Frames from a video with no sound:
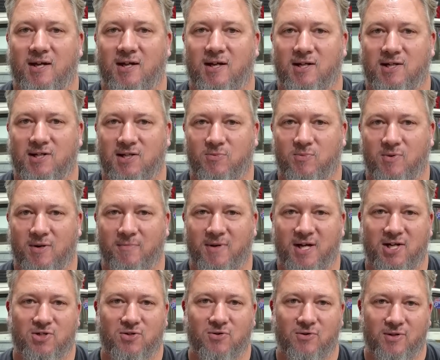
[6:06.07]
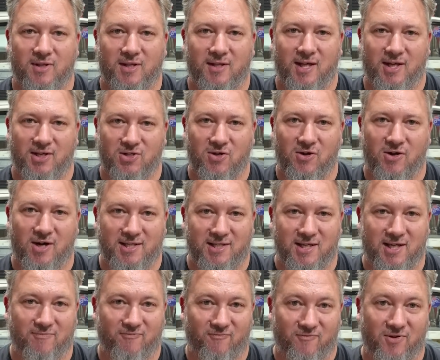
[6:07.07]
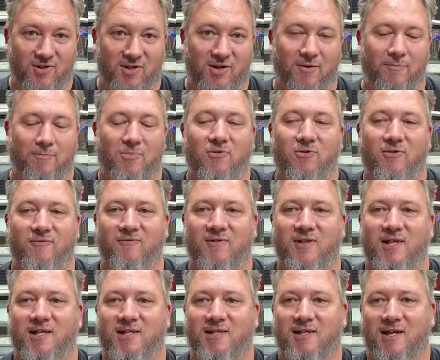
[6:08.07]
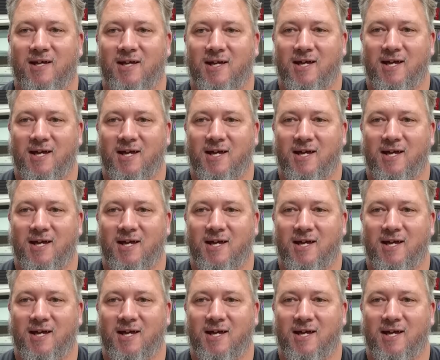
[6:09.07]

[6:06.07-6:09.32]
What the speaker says: And I just want to make sure that those guys are fully on board for this.